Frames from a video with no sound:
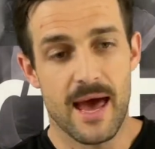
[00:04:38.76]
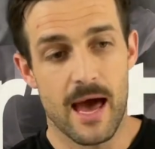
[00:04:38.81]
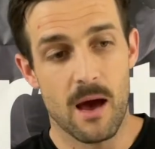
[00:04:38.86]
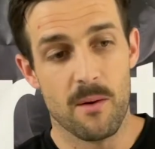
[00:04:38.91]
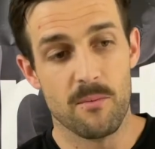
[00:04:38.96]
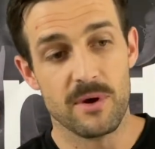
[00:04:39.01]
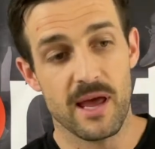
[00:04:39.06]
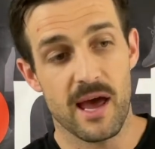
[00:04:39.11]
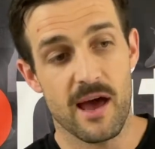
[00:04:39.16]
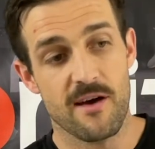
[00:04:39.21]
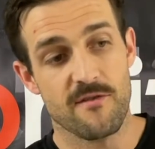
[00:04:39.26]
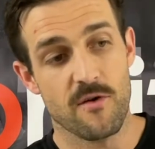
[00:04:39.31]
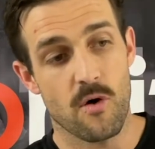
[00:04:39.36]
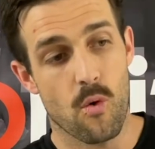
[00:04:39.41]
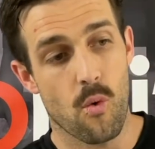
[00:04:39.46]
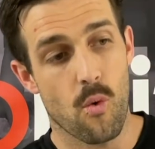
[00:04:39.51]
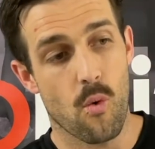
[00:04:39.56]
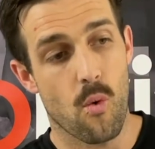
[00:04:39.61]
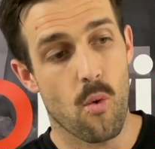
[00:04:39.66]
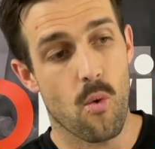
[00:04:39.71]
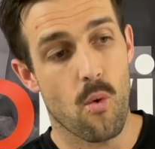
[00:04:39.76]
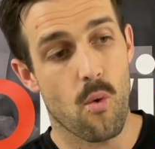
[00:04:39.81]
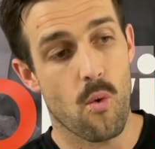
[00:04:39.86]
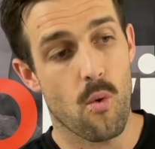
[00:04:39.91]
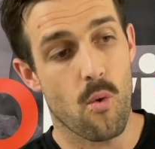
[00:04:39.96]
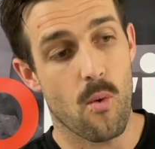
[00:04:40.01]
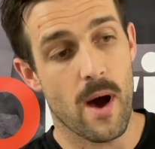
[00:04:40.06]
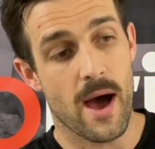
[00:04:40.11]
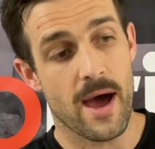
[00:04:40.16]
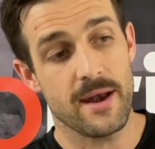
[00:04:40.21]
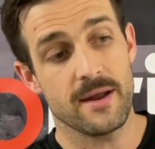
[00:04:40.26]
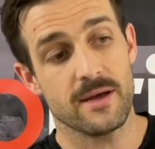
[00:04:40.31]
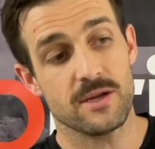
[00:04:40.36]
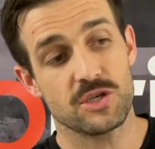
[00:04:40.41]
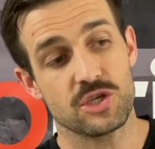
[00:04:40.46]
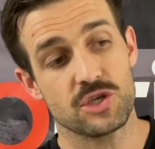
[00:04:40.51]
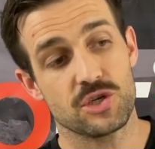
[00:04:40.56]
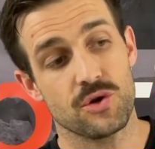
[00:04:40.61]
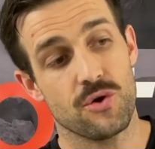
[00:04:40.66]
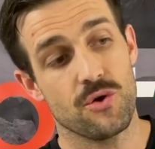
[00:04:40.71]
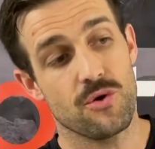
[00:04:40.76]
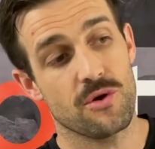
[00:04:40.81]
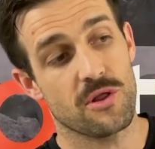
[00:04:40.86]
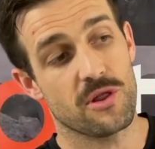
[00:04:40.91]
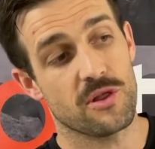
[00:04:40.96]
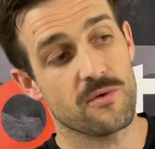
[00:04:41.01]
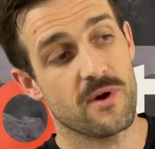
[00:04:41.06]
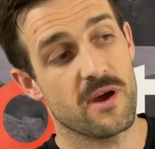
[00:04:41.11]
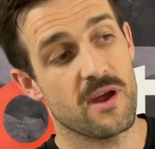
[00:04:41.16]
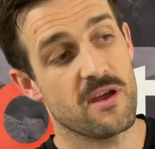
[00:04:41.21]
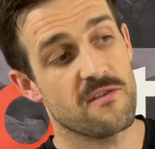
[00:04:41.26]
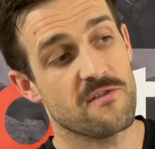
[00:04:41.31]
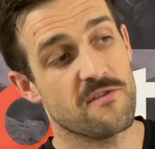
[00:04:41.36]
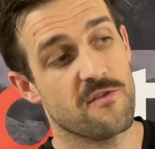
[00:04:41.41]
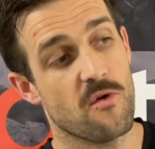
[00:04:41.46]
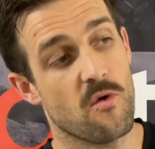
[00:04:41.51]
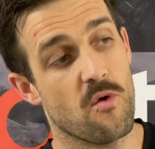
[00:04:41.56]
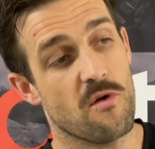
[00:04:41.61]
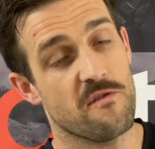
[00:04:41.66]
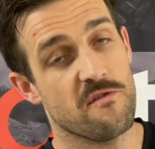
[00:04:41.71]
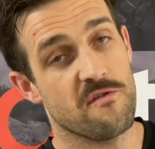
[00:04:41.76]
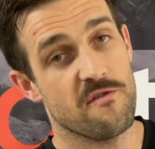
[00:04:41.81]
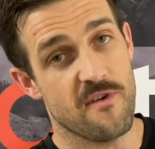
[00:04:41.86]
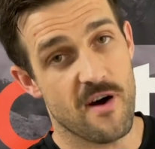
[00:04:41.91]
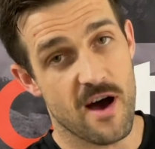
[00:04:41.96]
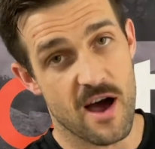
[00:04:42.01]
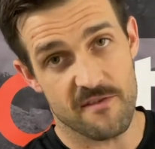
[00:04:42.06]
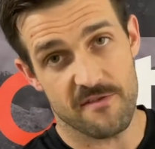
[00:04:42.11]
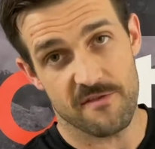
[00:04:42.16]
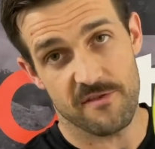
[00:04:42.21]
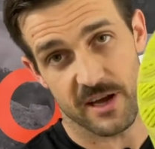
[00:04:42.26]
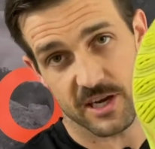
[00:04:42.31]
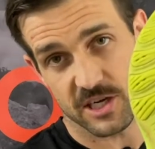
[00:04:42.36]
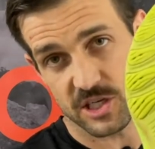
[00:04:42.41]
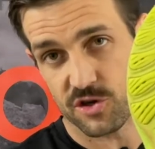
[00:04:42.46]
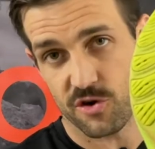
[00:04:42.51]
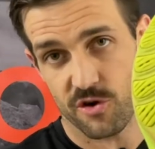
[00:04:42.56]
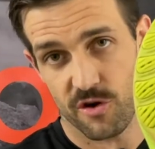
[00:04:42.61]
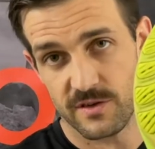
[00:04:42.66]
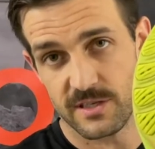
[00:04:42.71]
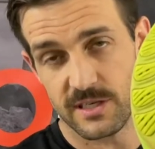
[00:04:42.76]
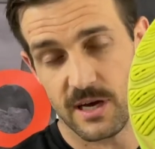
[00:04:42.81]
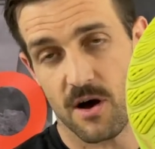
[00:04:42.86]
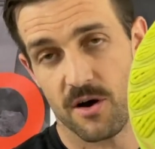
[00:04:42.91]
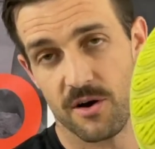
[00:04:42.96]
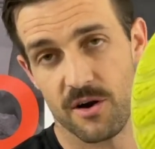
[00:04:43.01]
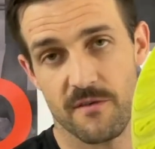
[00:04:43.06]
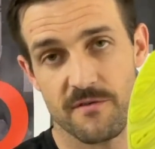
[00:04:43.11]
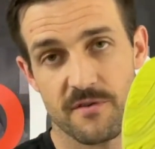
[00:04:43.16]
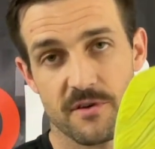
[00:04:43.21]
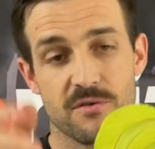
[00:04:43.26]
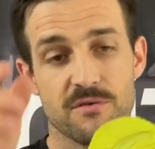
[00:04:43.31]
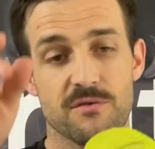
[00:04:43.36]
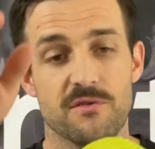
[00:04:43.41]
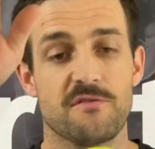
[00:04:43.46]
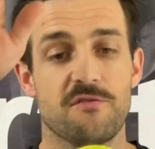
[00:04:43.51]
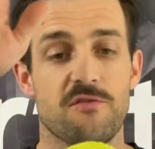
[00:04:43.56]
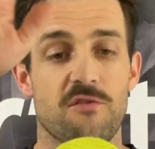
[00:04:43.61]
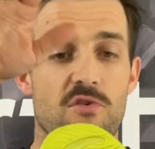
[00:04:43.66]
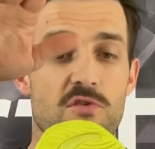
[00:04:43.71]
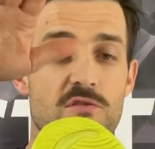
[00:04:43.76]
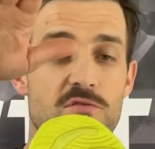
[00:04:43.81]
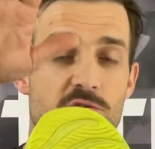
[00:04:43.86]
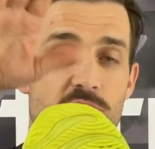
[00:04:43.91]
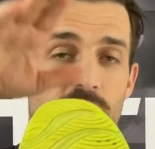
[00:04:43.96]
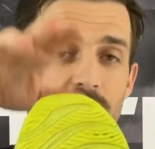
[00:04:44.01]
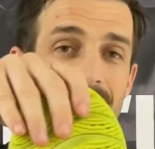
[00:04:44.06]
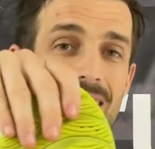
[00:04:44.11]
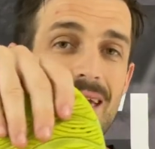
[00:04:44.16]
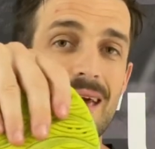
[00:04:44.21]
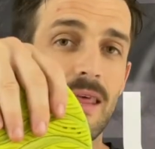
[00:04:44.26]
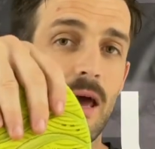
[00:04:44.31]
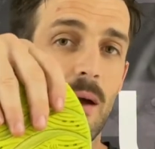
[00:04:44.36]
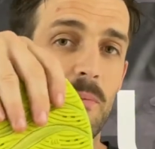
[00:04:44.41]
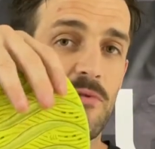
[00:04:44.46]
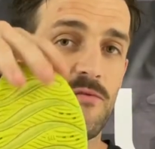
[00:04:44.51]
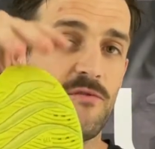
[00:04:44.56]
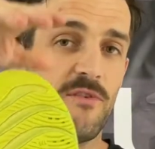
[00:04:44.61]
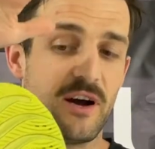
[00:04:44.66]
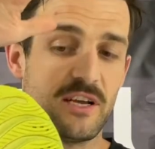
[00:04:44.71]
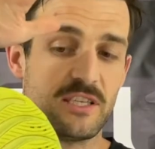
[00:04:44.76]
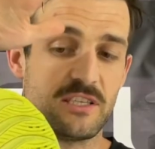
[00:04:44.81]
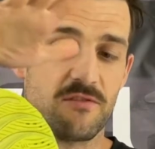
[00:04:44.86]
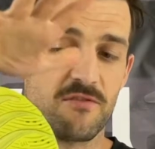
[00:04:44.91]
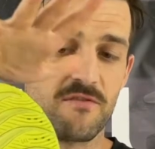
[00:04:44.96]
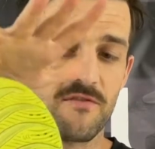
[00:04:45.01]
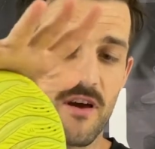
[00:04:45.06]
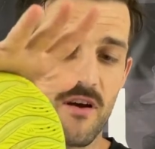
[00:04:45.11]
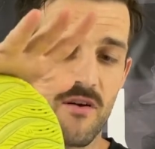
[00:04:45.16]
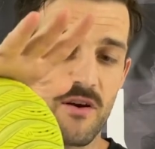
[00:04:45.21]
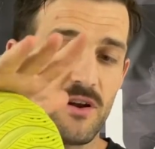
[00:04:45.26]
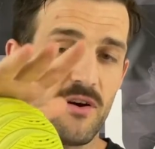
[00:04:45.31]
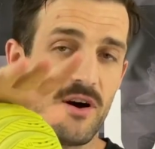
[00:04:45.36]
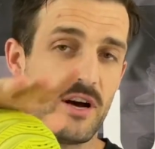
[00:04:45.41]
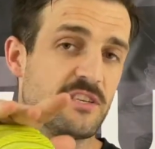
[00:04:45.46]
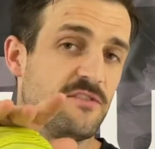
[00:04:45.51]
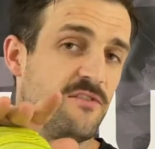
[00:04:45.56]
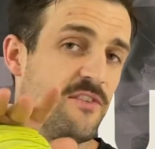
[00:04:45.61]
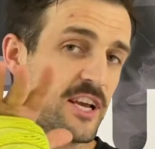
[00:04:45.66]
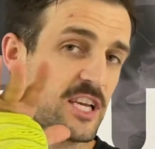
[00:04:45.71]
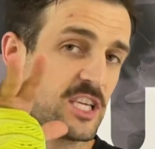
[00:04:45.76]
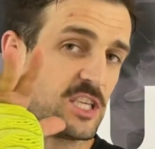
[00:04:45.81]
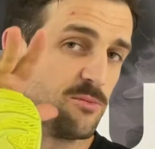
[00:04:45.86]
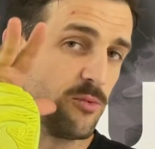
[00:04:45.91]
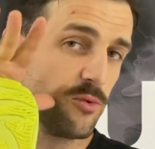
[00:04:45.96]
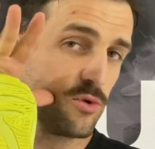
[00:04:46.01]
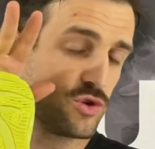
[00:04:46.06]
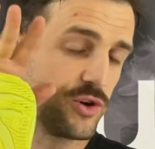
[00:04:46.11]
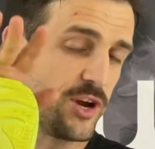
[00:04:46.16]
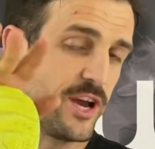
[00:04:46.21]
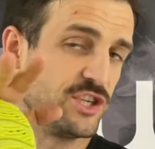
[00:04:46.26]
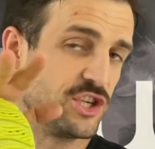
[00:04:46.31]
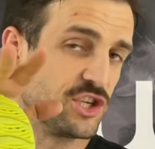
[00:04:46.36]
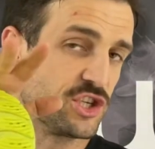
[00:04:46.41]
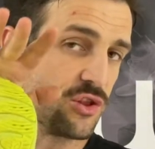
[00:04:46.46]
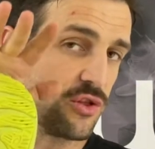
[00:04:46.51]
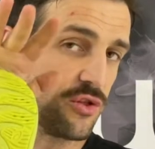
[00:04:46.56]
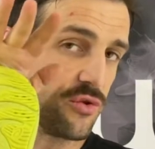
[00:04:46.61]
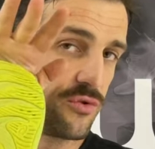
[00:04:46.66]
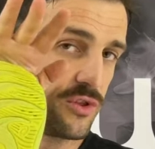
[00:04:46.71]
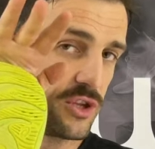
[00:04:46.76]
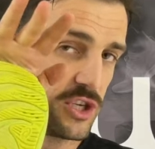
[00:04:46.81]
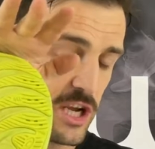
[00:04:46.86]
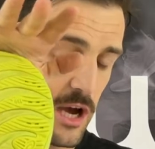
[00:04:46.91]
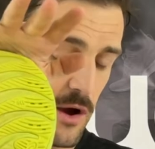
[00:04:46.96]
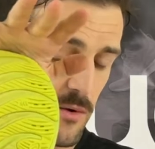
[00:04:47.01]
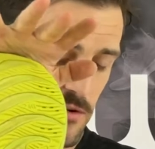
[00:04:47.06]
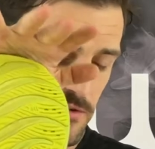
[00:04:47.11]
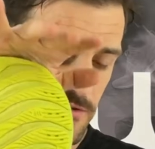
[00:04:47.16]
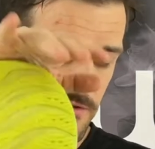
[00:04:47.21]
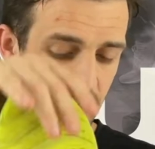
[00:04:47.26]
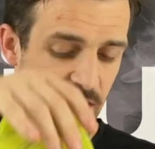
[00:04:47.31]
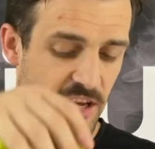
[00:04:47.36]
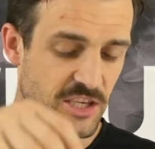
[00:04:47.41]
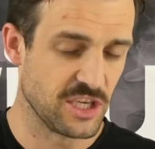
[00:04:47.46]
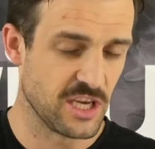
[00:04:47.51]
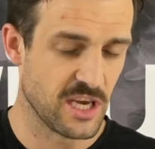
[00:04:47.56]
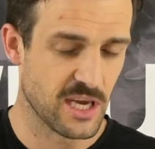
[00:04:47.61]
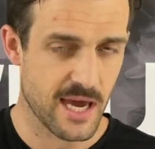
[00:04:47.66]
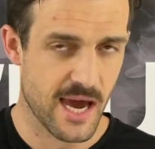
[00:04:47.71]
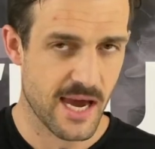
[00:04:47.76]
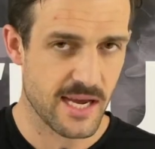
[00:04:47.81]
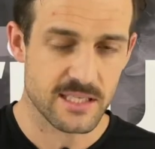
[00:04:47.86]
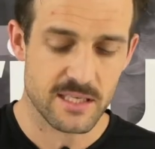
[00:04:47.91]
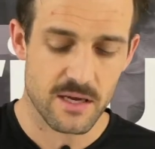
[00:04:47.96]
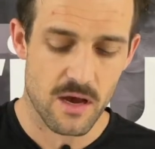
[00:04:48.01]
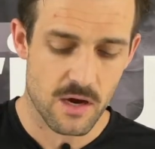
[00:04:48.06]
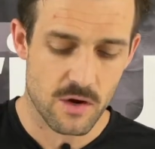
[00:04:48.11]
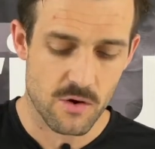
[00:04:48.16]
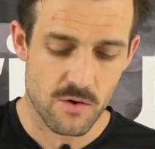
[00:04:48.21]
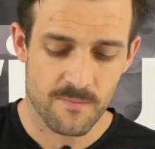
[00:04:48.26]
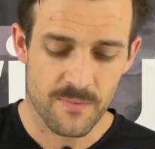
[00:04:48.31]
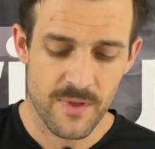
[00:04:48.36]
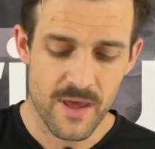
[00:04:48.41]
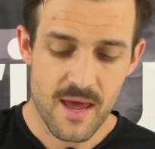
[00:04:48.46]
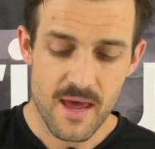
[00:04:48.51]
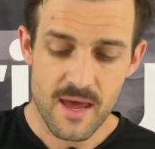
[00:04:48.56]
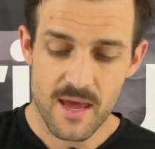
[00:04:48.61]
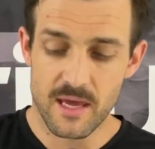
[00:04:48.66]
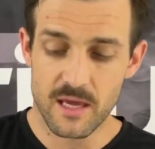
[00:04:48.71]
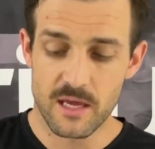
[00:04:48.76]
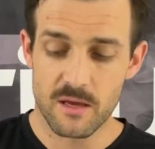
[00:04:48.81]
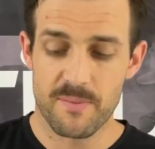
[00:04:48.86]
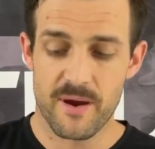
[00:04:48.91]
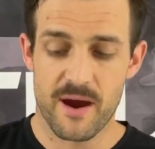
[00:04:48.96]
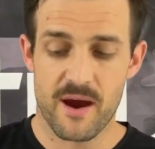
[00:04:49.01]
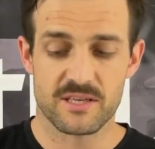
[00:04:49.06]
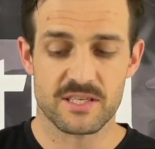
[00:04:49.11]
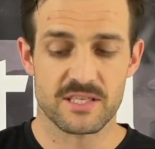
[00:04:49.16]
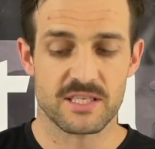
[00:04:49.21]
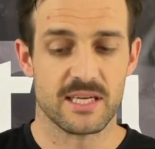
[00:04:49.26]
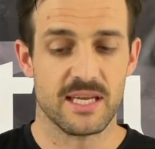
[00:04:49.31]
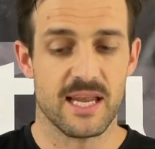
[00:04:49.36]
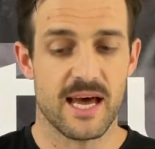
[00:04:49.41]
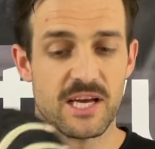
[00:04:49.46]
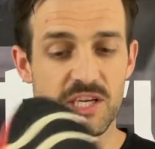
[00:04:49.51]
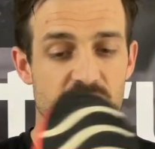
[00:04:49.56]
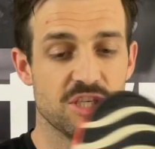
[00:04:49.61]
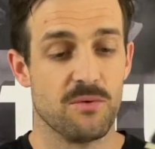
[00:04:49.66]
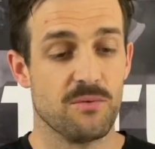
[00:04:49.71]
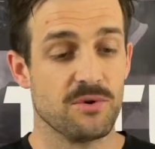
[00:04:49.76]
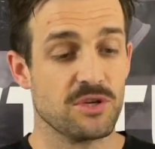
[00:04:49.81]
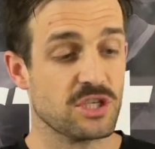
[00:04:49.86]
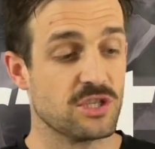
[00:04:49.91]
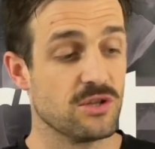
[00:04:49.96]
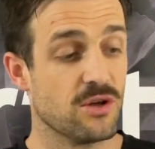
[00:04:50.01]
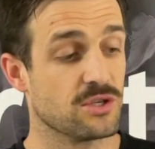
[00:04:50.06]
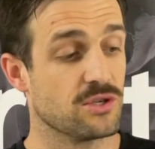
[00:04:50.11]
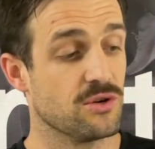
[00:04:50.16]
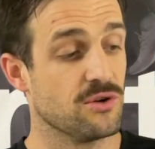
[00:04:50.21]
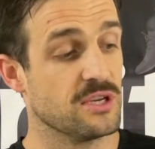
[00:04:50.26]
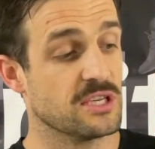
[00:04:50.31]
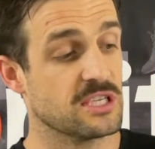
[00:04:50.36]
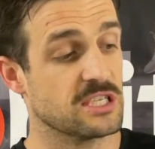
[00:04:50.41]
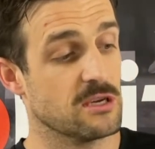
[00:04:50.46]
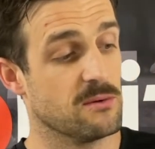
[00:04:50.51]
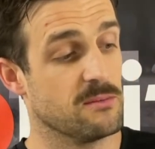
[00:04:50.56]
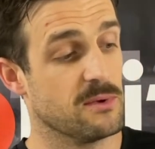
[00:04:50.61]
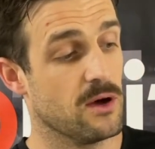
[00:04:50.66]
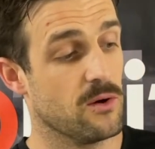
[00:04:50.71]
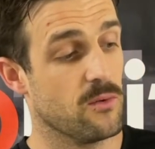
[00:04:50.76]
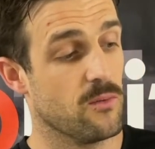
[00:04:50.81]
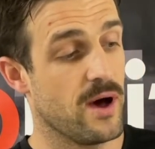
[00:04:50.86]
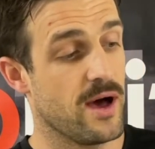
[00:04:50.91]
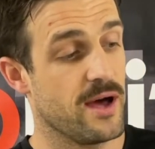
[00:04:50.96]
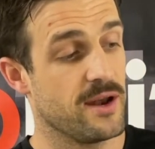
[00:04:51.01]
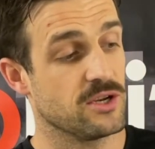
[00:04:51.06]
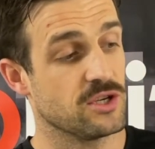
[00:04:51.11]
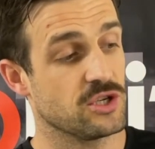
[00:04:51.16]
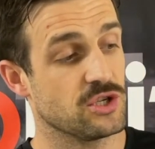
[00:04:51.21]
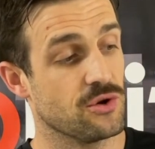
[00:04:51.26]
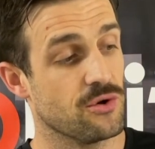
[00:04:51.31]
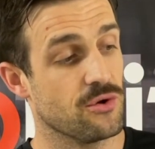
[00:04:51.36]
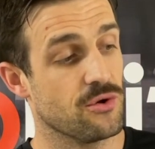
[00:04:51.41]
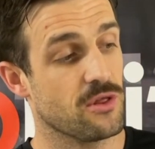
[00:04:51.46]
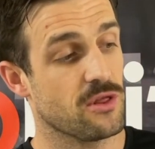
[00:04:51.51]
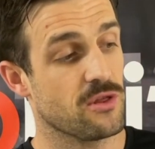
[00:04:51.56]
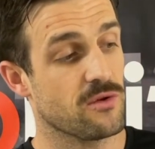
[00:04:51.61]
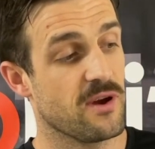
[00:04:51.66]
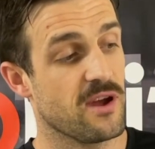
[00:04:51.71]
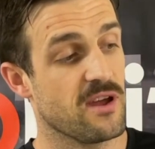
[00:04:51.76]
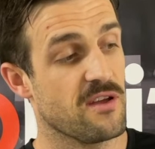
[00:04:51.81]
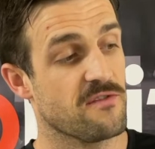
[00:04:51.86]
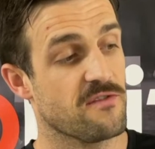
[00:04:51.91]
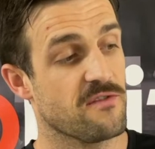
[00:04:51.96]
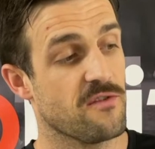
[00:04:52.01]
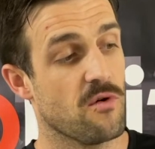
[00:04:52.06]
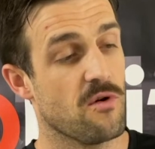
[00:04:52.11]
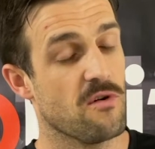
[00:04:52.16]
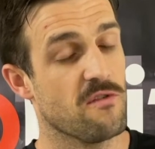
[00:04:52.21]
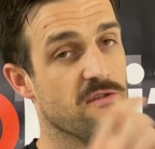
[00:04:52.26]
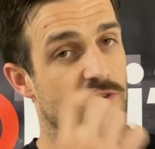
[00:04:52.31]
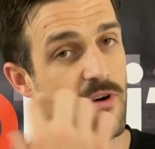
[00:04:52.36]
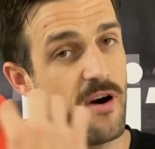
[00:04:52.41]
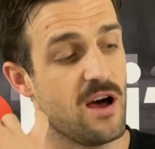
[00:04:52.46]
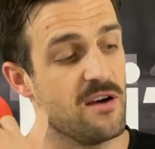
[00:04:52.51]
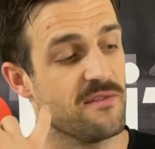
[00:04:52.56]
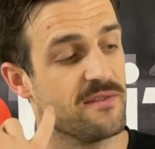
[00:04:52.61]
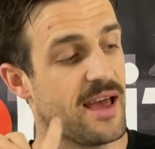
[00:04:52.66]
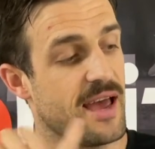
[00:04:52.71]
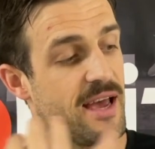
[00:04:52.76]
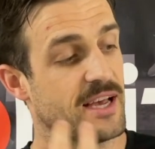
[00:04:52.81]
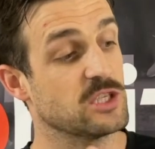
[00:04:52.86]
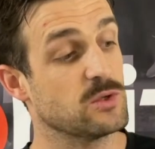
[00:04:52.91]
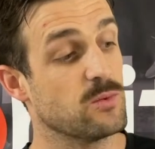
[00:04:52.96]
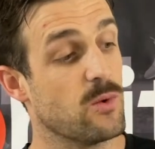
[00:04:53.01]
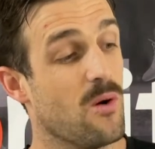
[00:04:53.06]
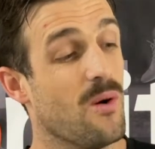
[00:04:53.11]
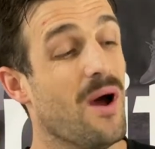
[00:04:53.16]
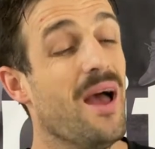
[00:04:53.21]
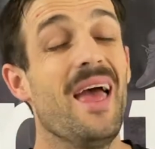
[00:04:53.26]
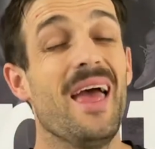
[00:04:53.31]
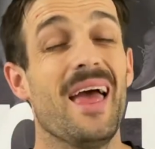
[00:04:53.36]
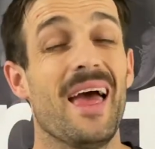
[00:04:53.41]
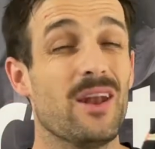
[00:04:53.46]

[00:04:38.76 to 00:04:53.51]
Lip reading: we have 1, 2, 3, 4, 5 flex grooves on offer through the forefoot. That provides a very nice flexible transition through the toe-off phase of your gait cycle in comparison to last year, which is not too dissimilar. 1, 2, 3, 4, 5 as well.